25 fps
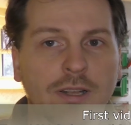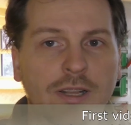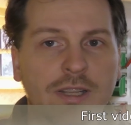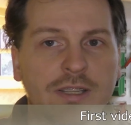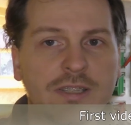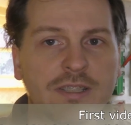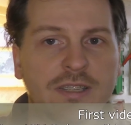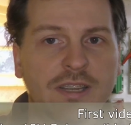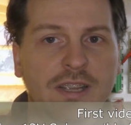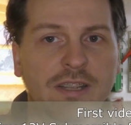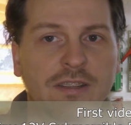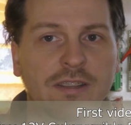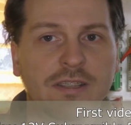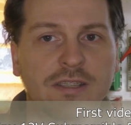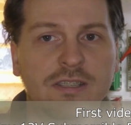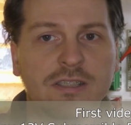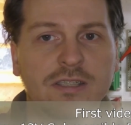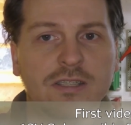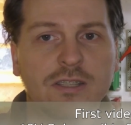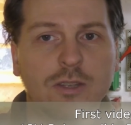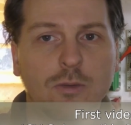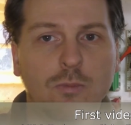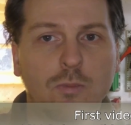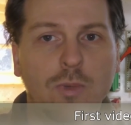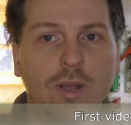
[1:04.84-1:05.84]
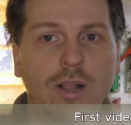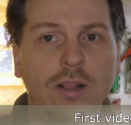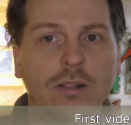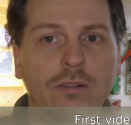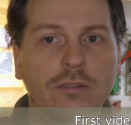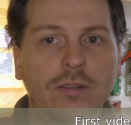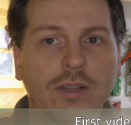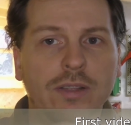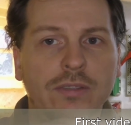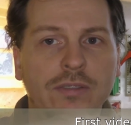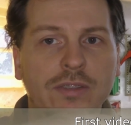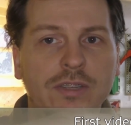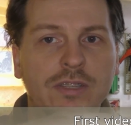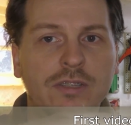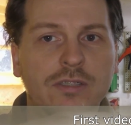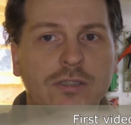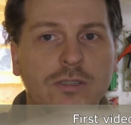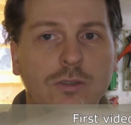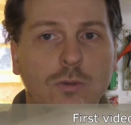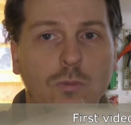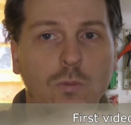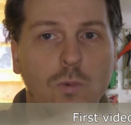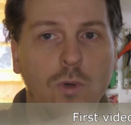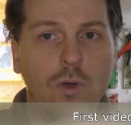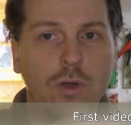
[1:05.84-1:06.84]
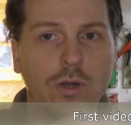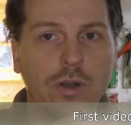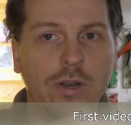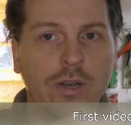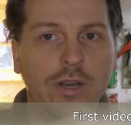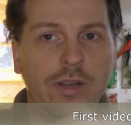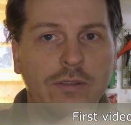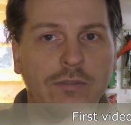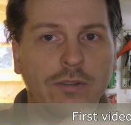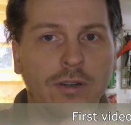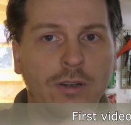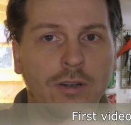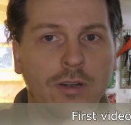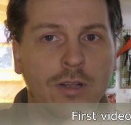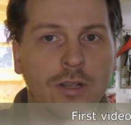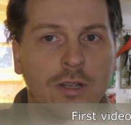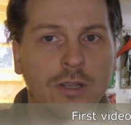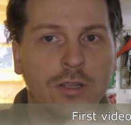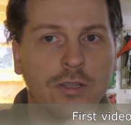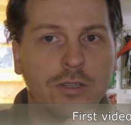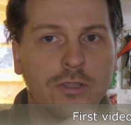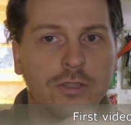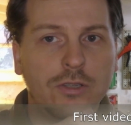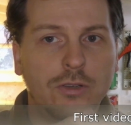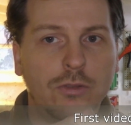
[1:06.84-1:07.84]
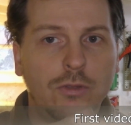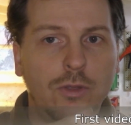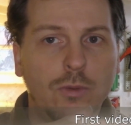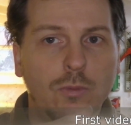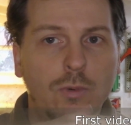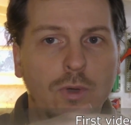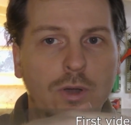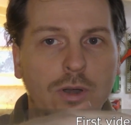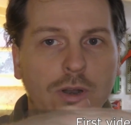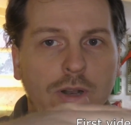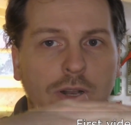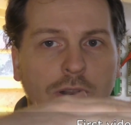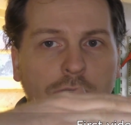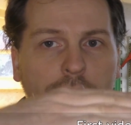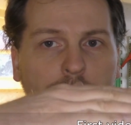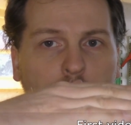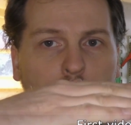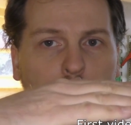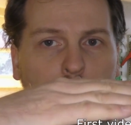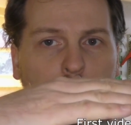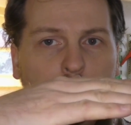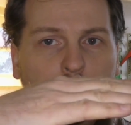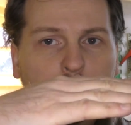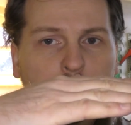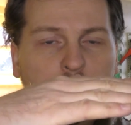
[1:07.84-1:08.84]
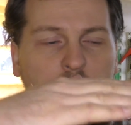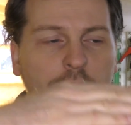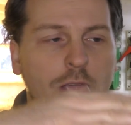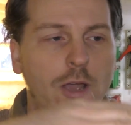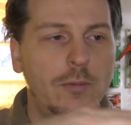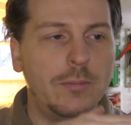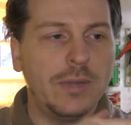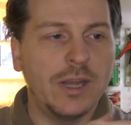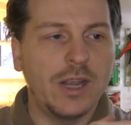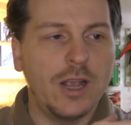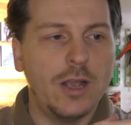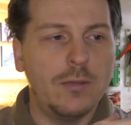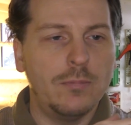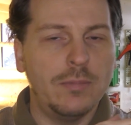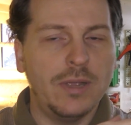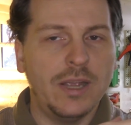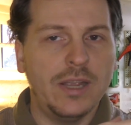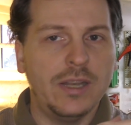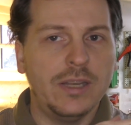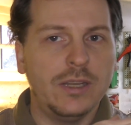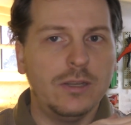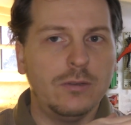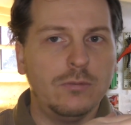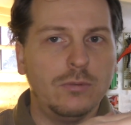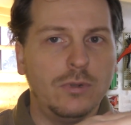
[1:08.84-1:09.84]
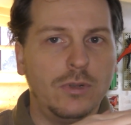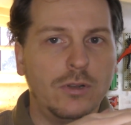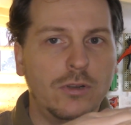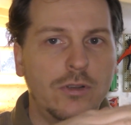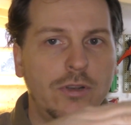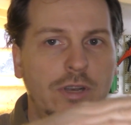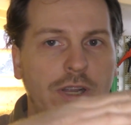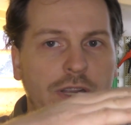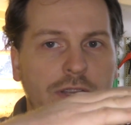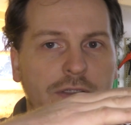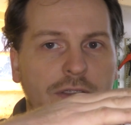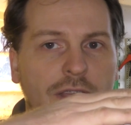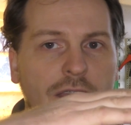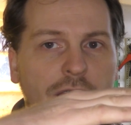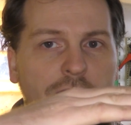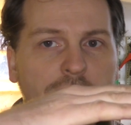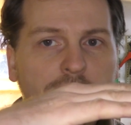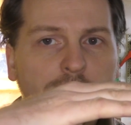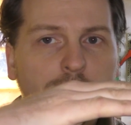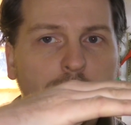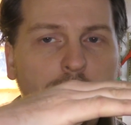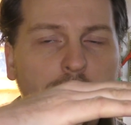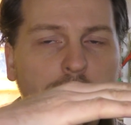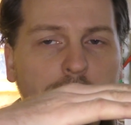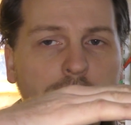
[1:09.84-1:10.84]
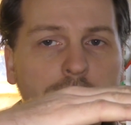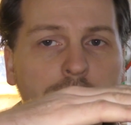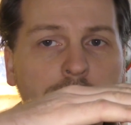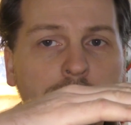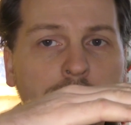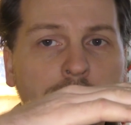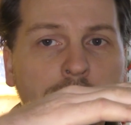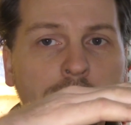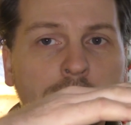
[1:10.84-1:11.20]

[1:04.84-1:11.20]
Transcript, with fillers: let's say this is the well and this is the water level, so the water level will be coming up and it will connect that one,